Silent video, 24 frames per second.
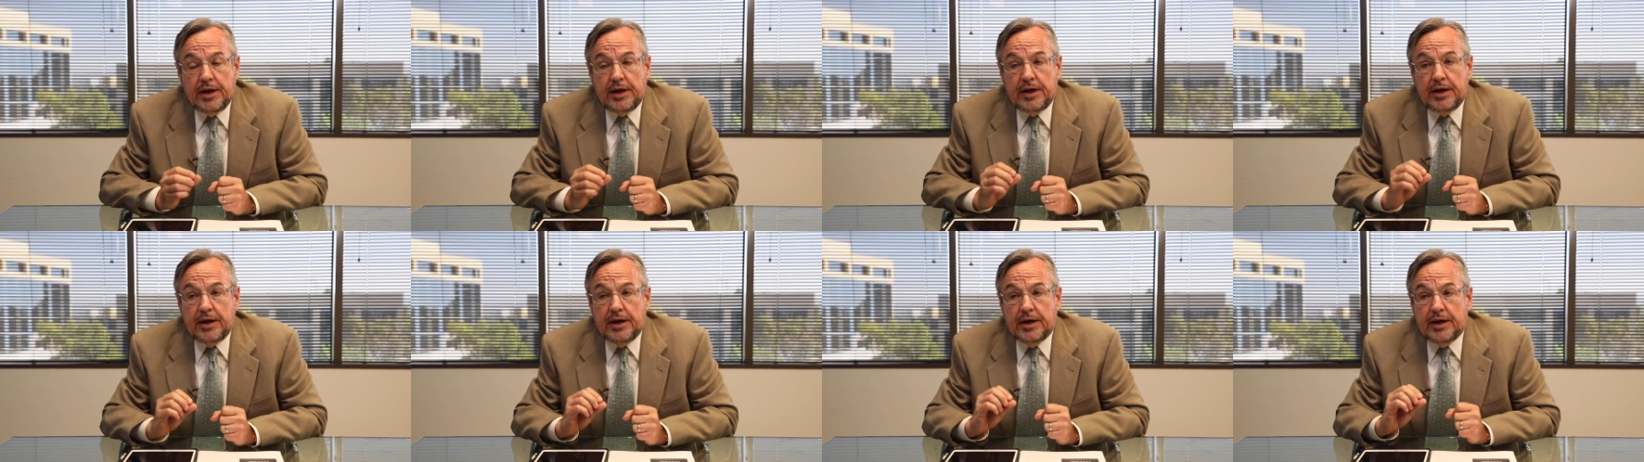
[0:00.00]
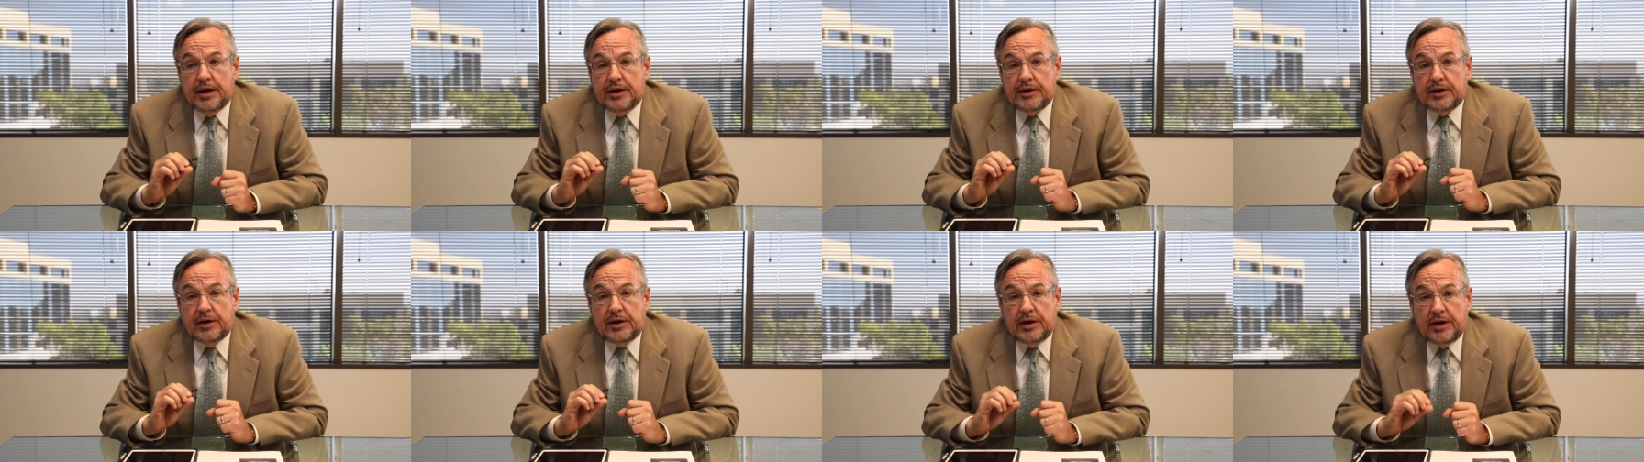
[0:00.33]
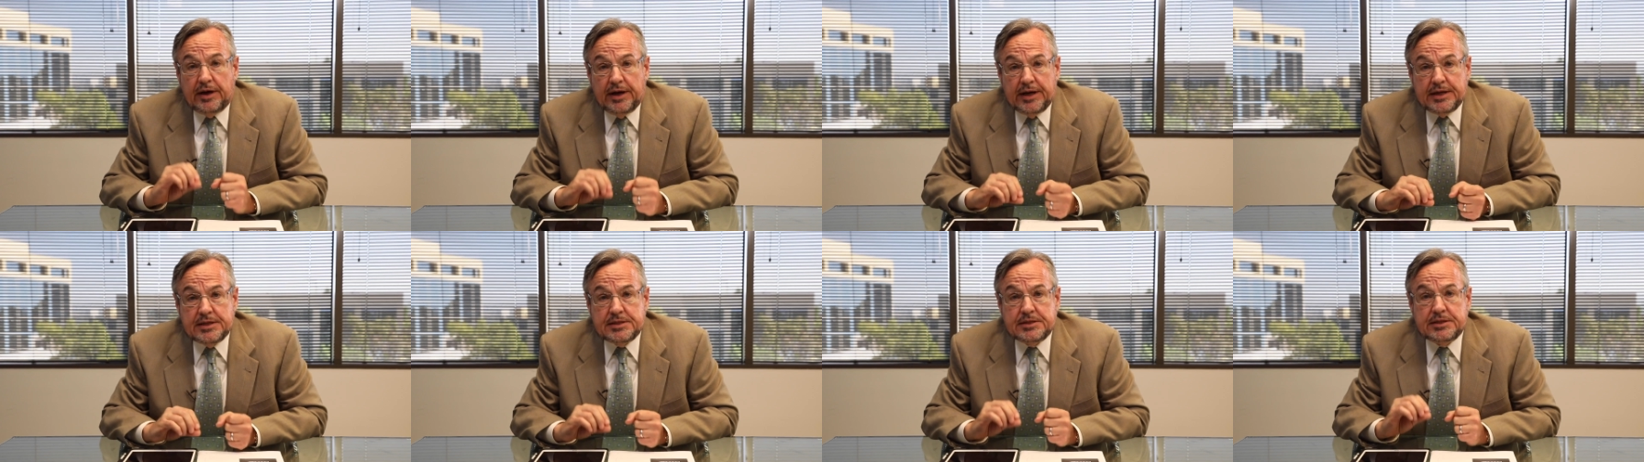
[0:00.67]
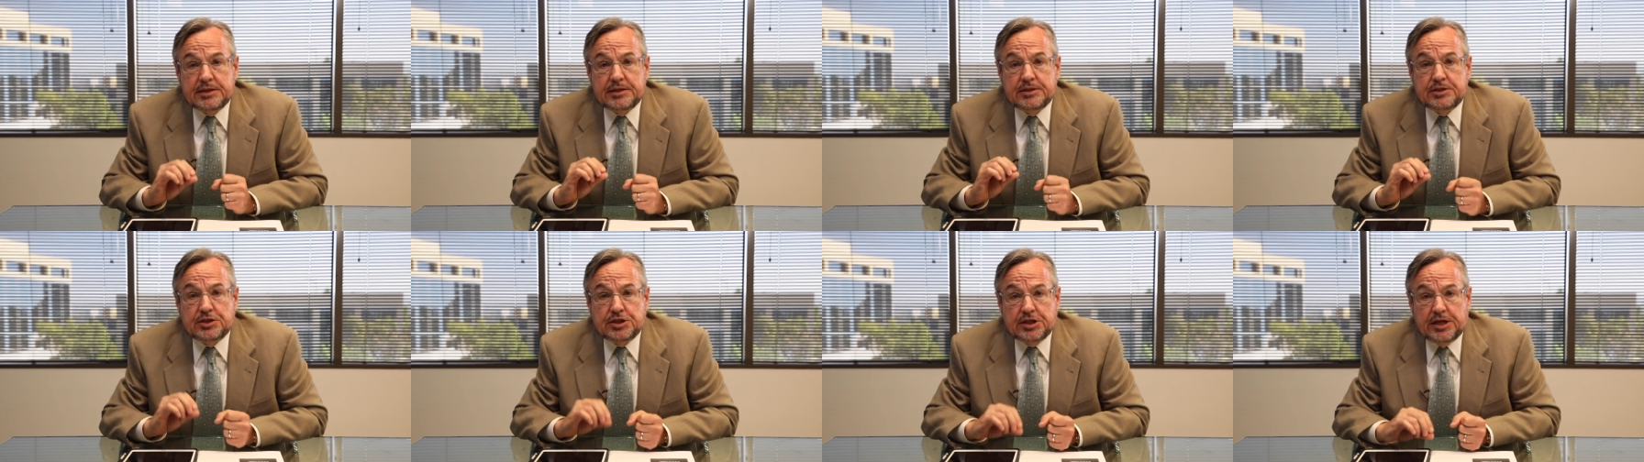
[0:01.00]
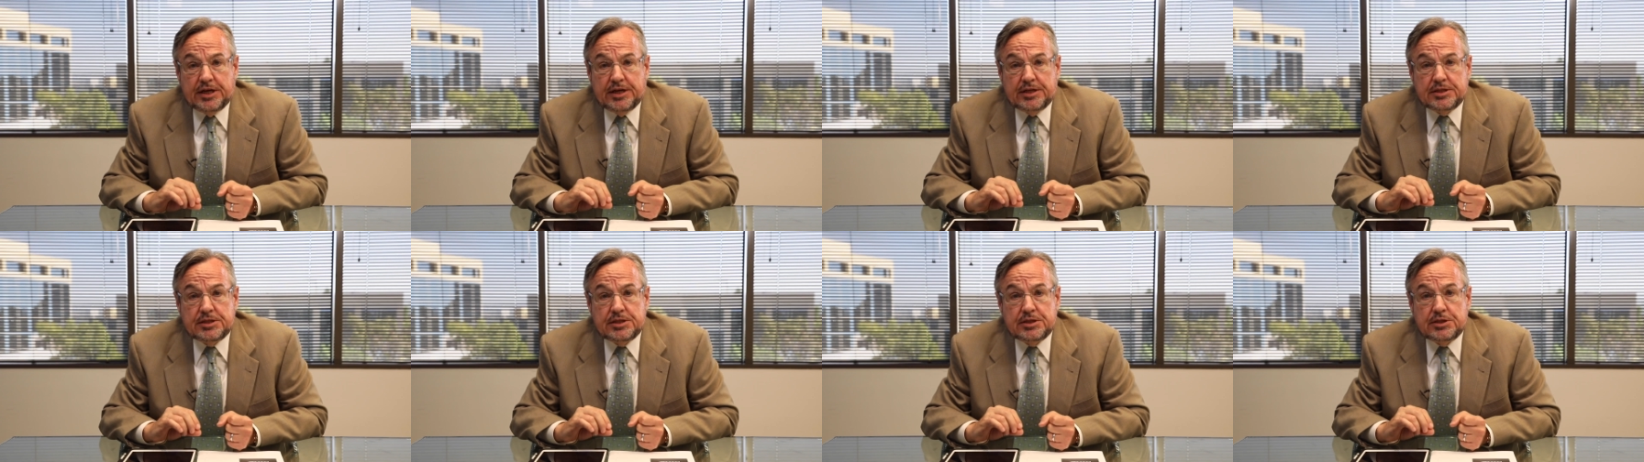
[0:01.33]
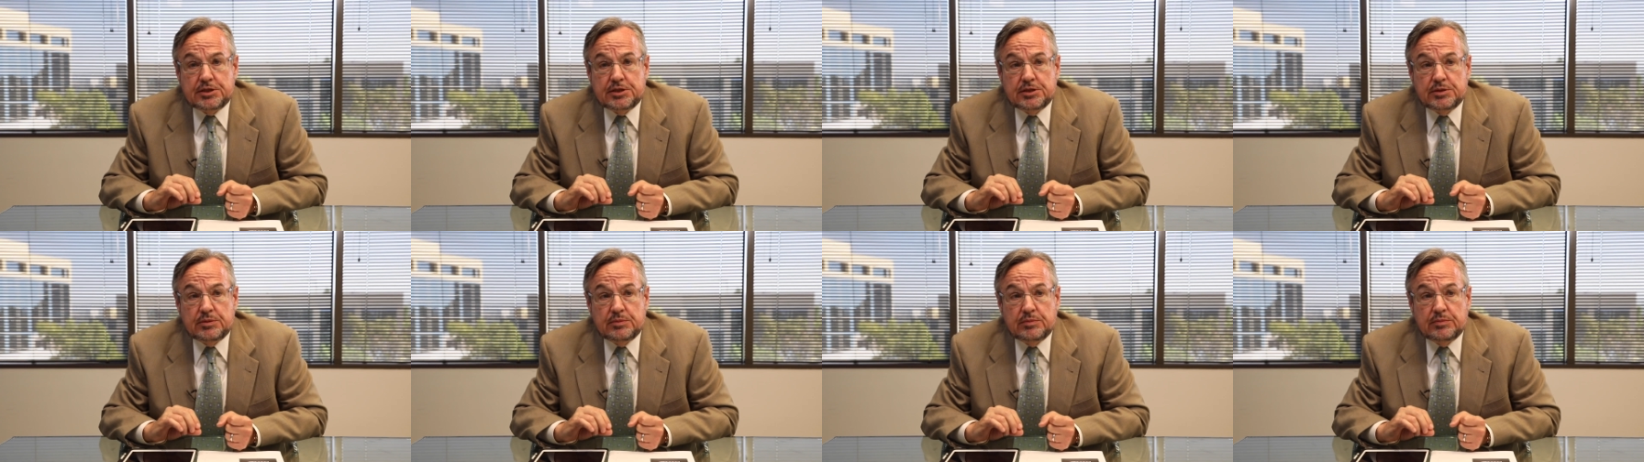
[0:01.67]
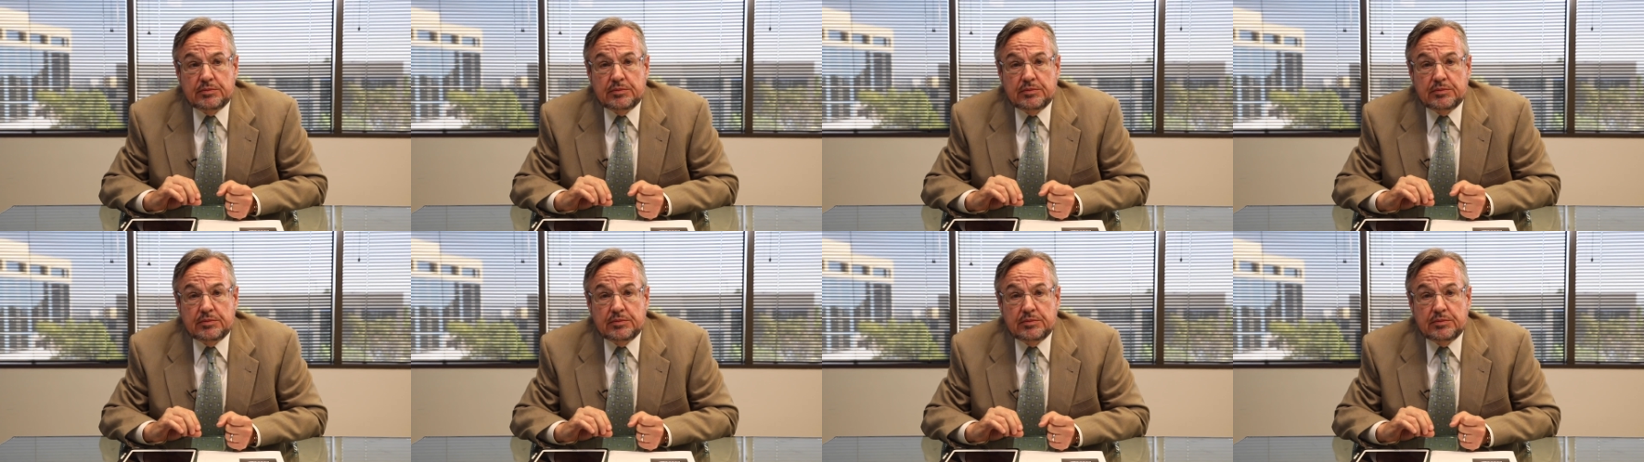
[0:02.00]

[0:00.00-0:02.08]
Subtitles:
And I suggest